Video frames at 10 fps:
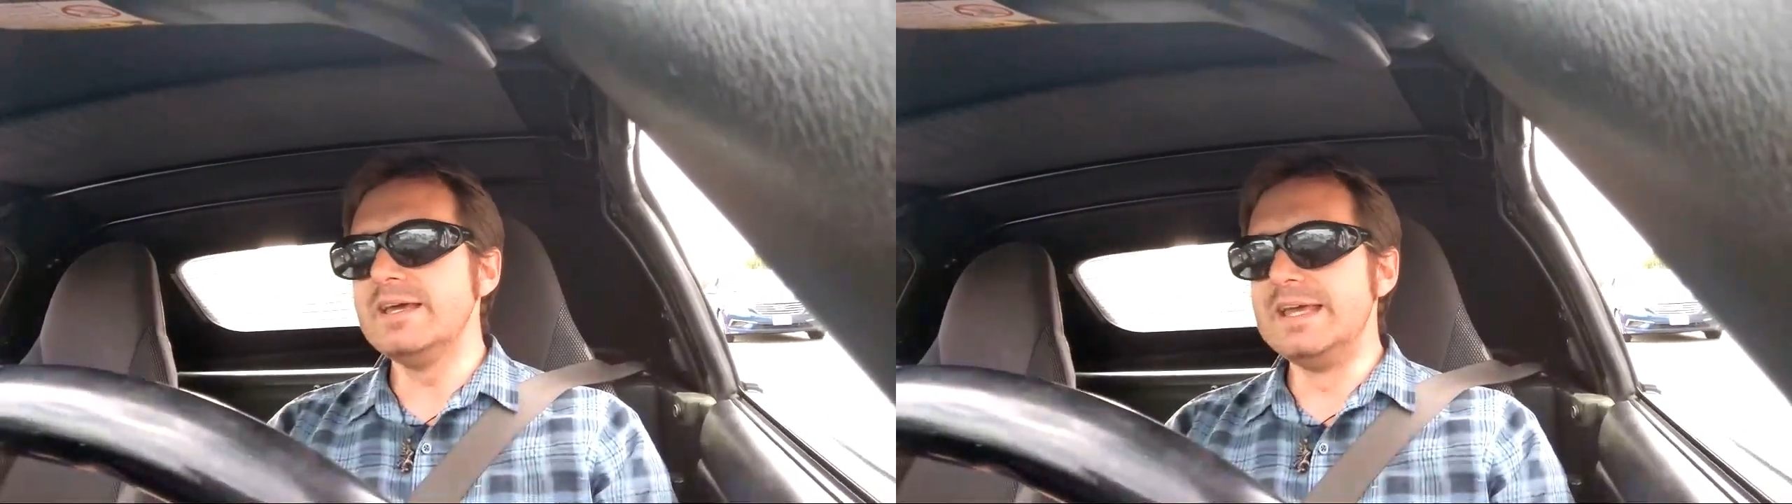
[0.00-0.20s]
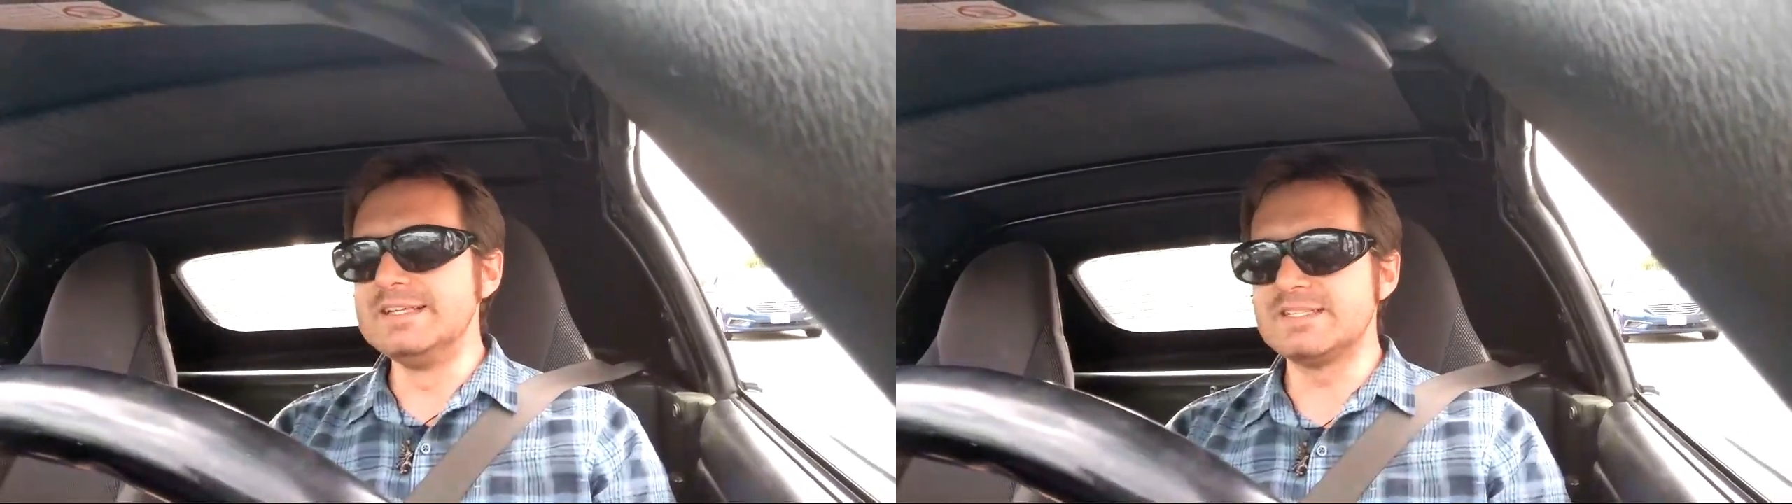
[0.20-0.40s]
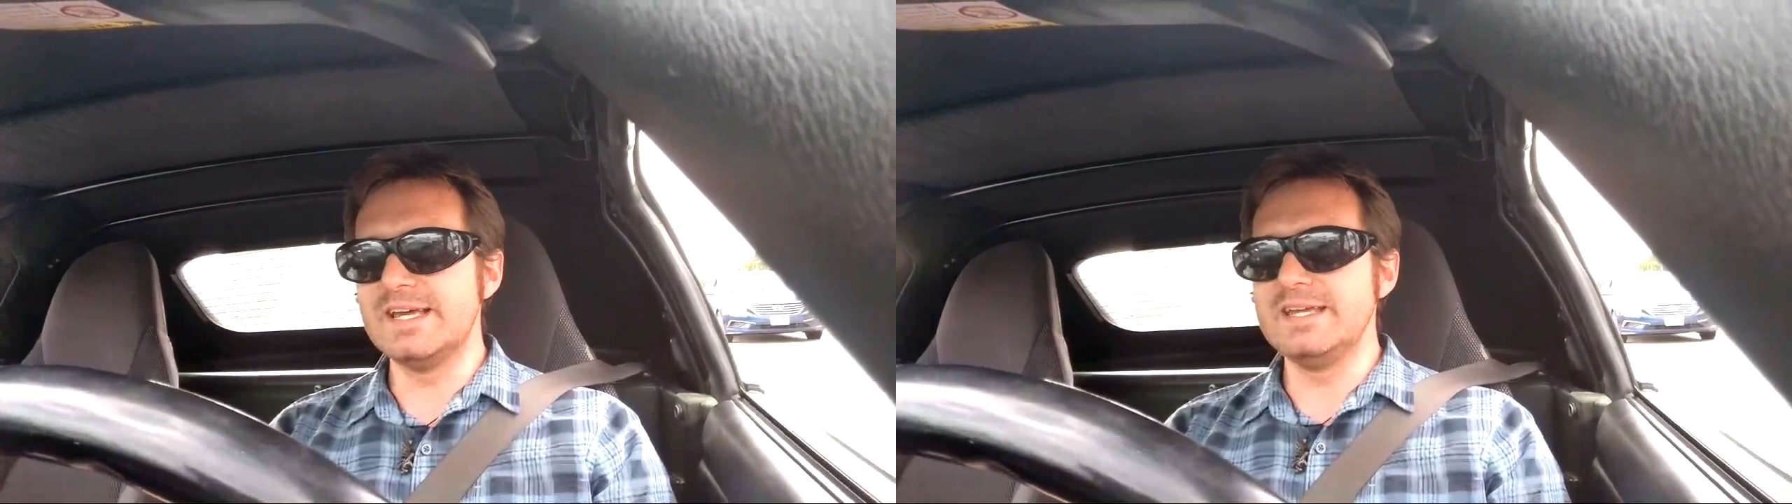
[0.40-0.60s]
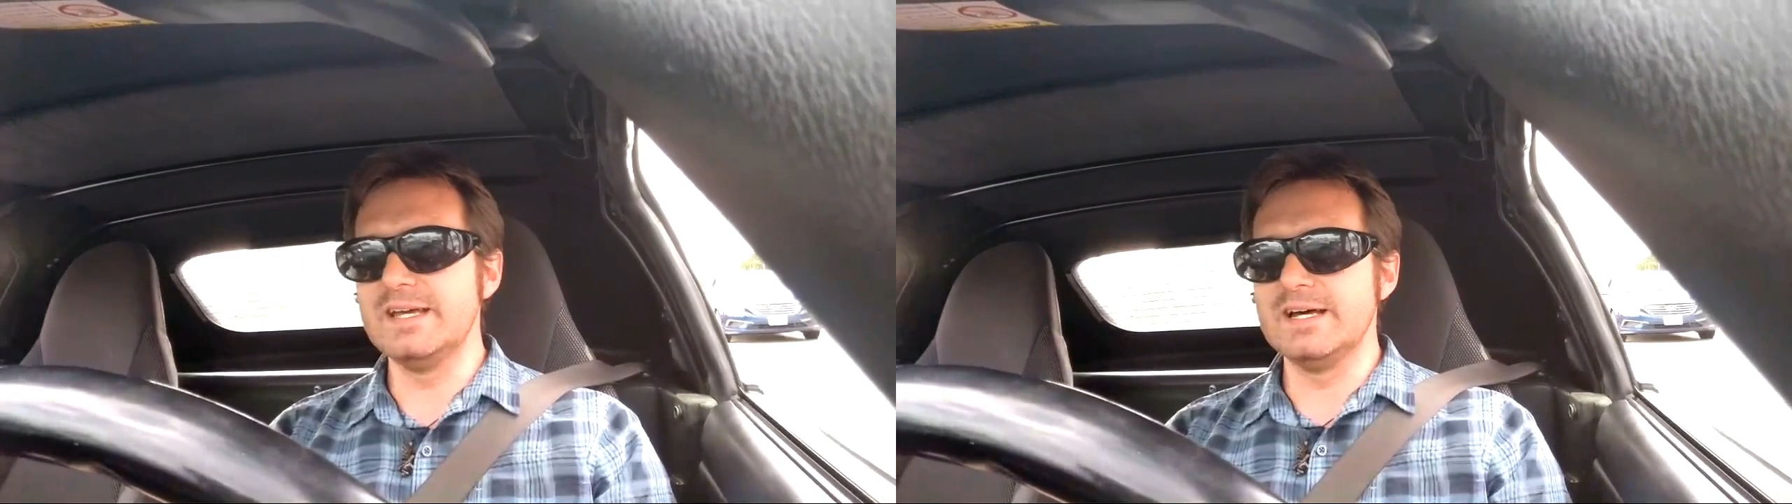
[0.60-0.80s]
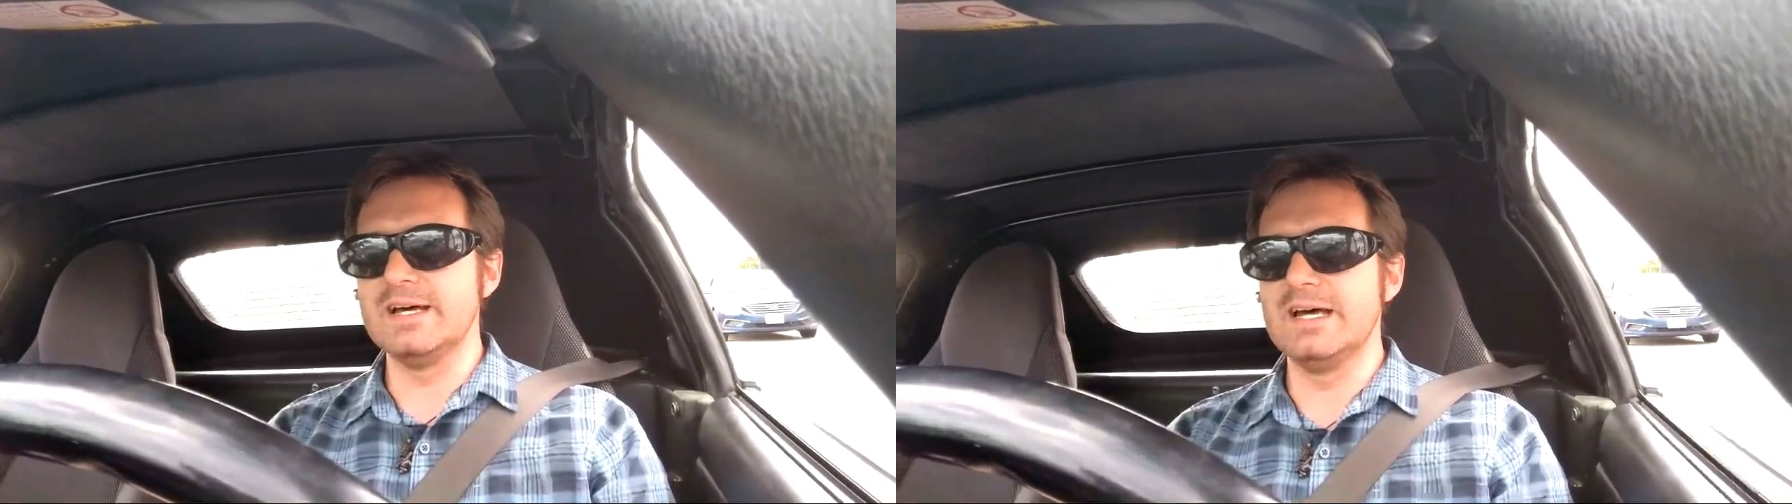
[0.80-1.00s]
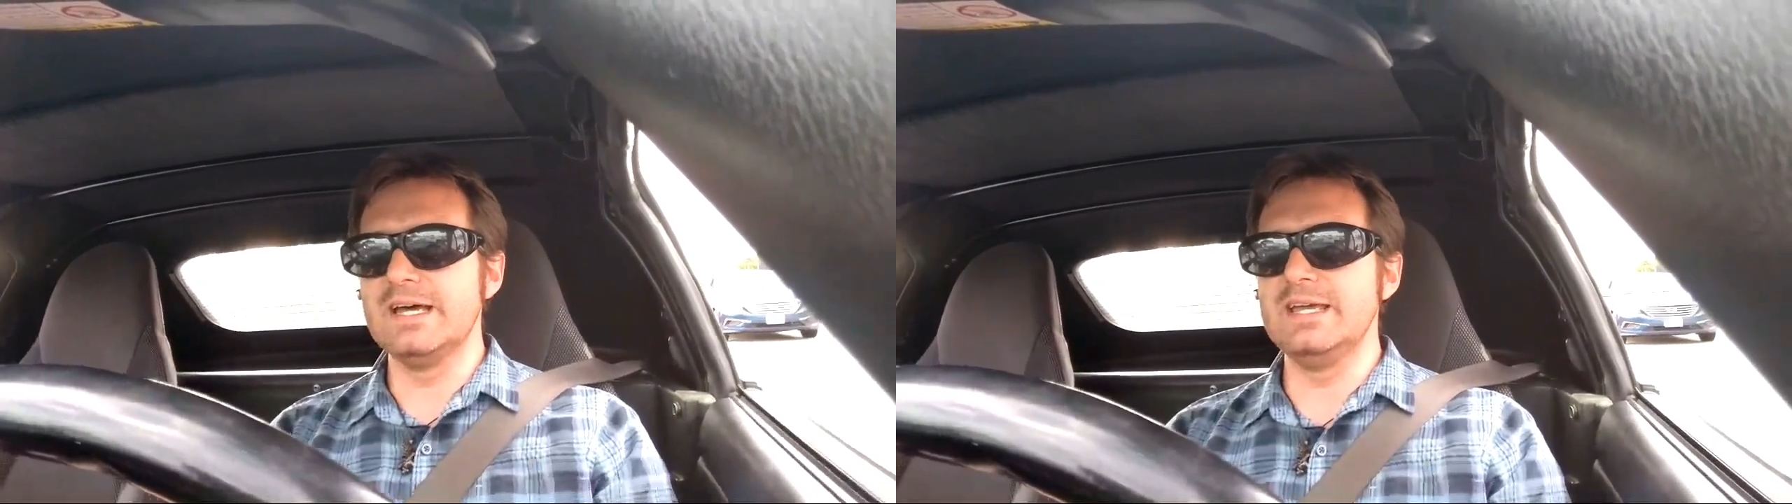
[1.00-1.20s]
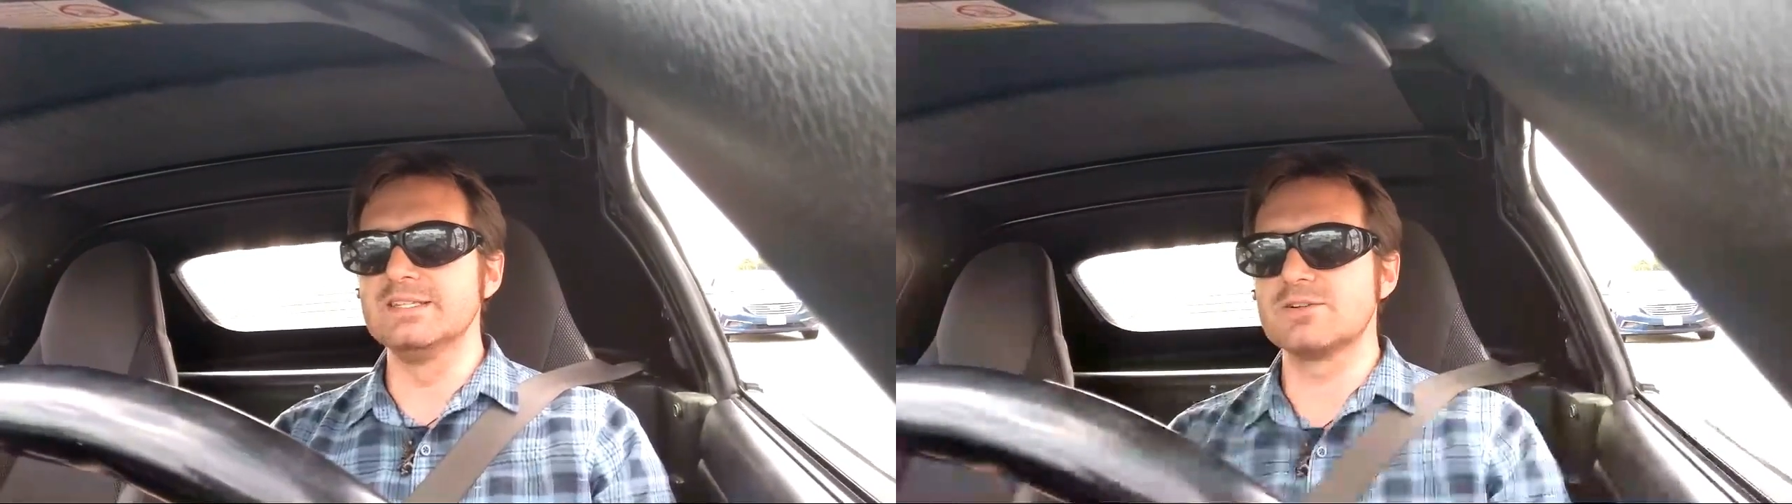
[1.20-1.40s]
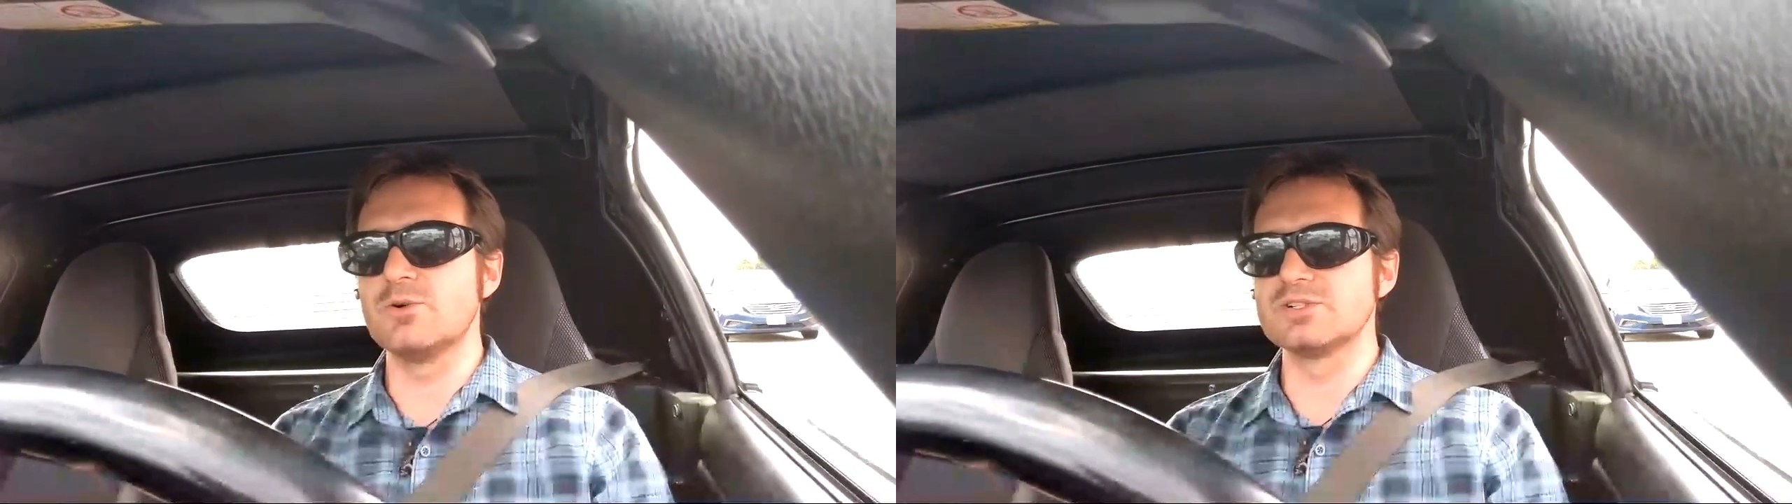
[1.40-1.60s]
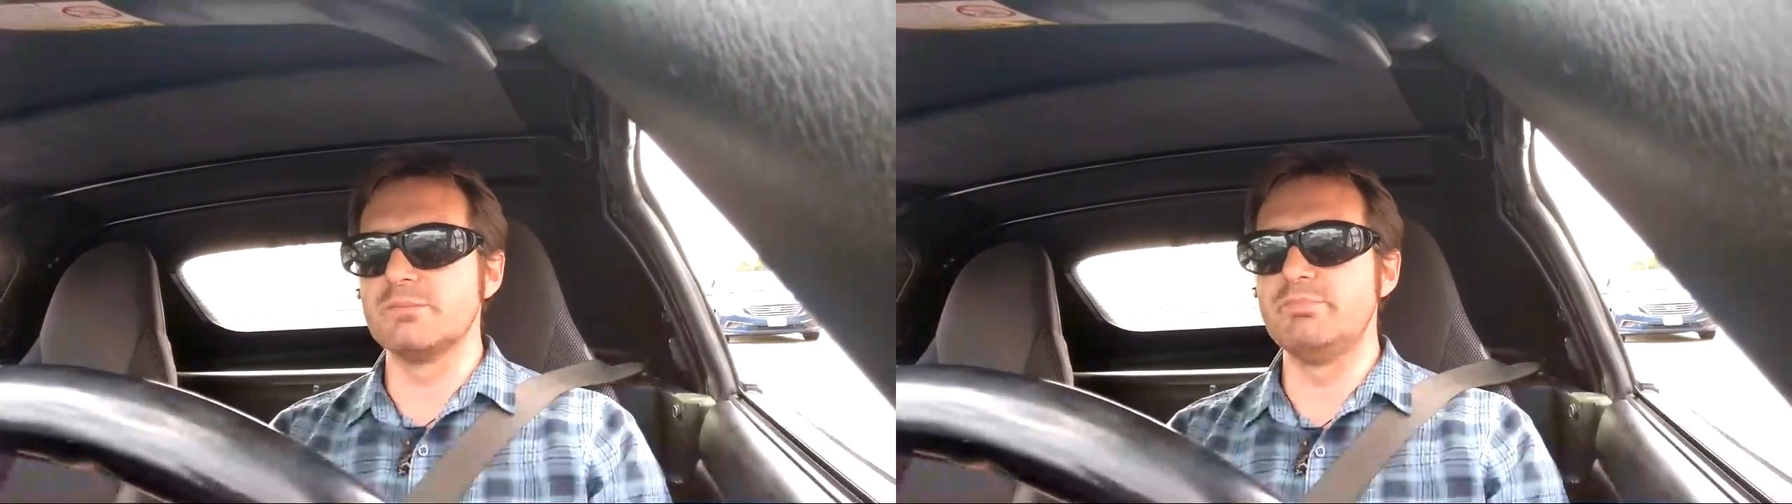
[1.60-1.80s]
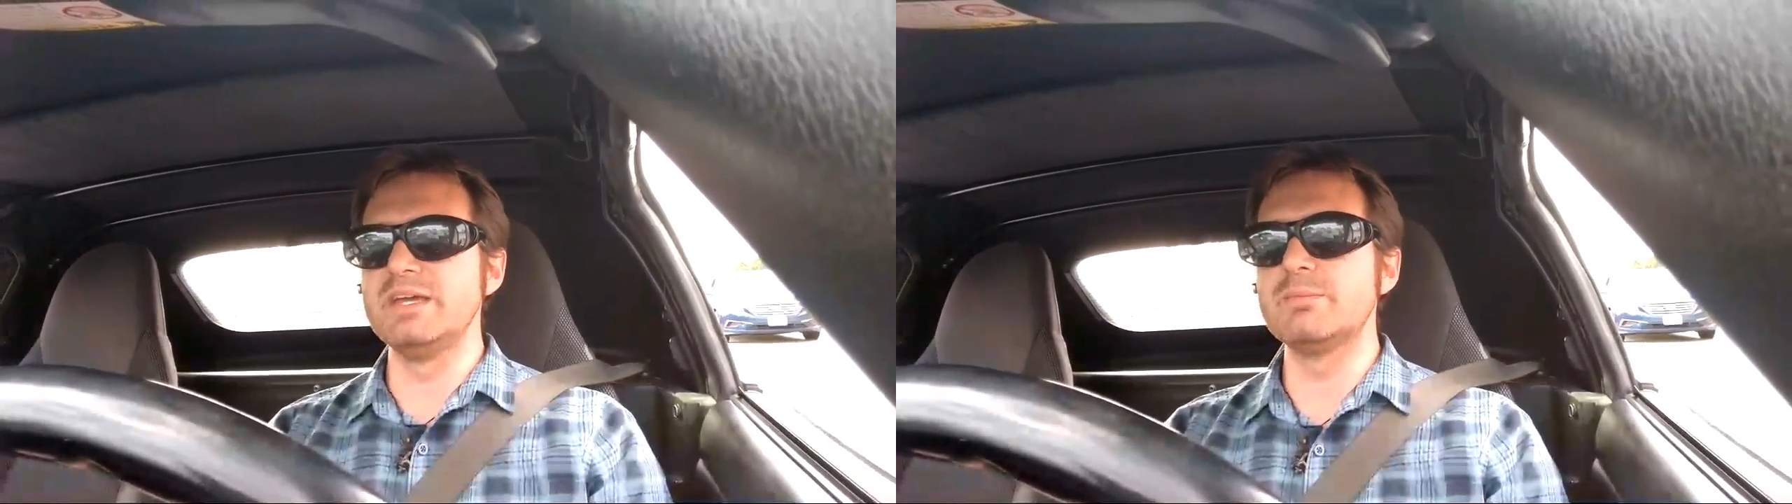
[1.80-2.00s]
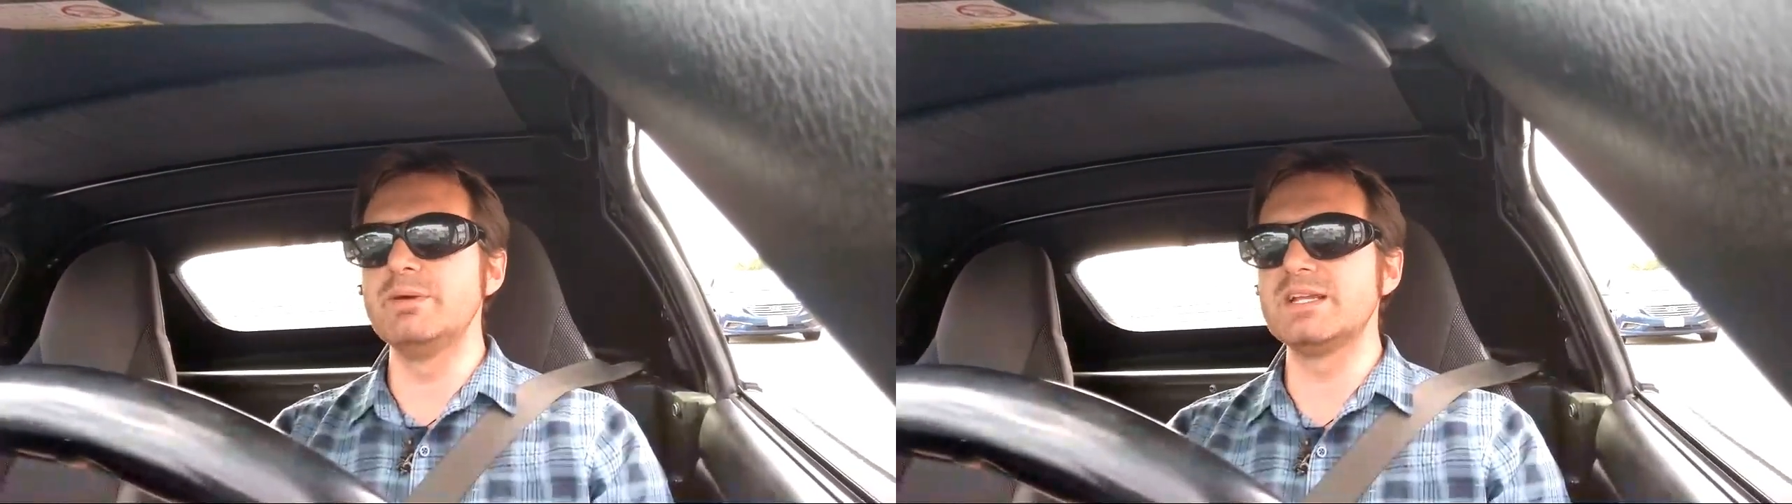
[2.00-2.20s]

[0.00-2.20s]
is of course a big